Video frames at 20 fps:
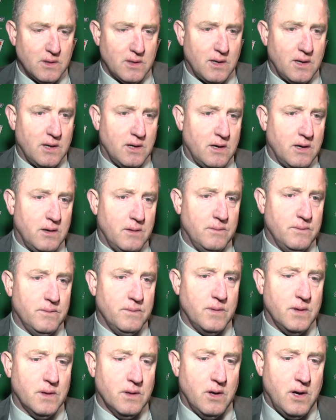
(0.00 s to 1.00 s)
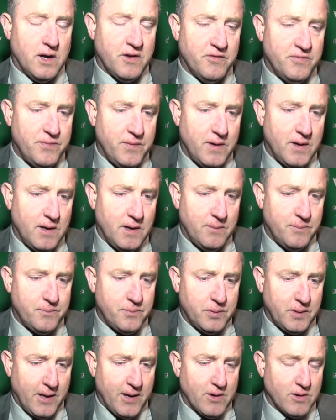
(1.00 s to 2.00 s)
Um, a lot of uh,
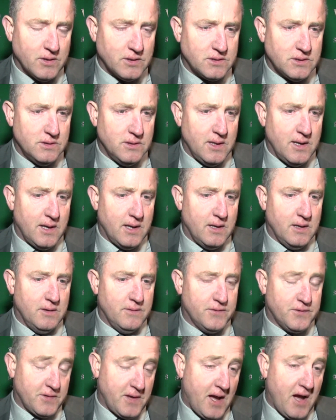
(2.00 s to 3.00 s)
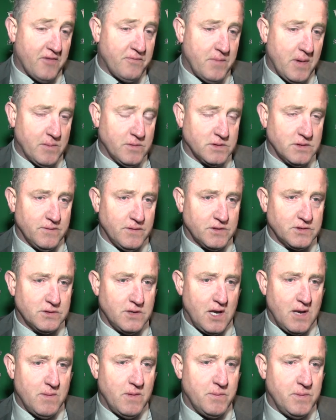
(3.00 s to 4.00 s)
players and, and, staff members of this
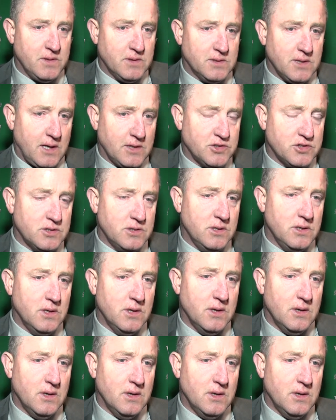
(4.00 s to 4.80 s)
team have been touched